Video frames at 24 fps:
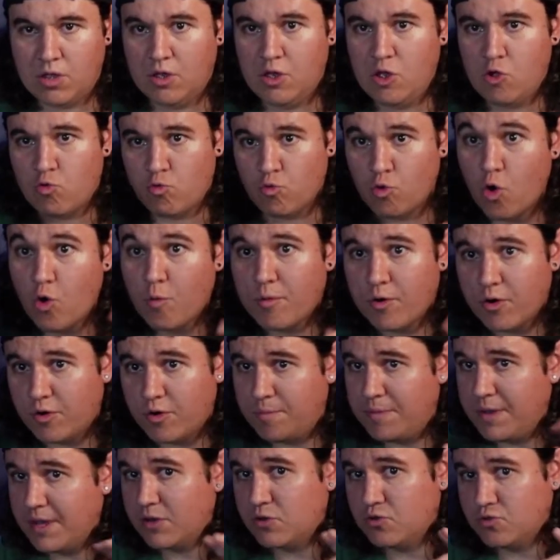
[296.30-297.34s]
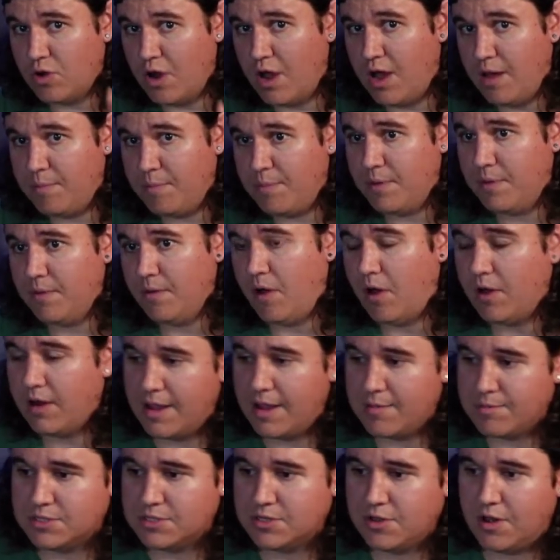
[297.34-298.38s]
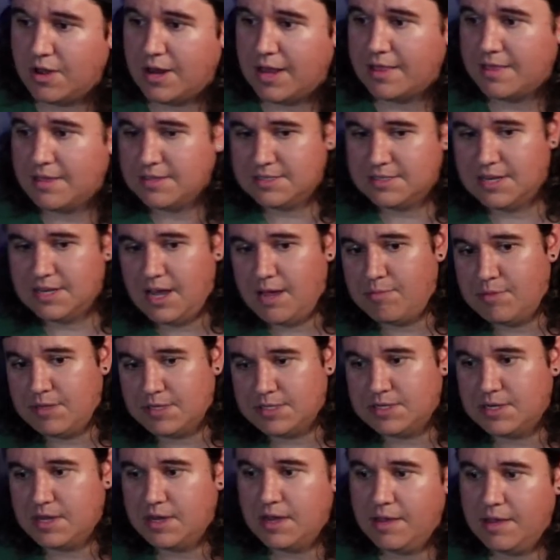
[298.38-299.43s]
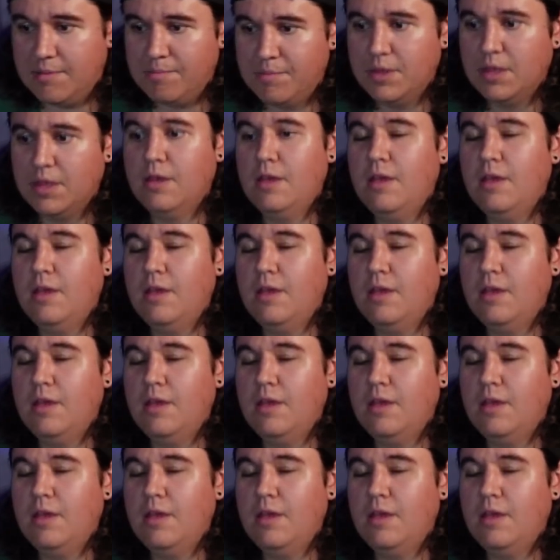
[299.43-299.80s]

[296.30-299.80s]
rumored big drop on Amazon at this time, this time.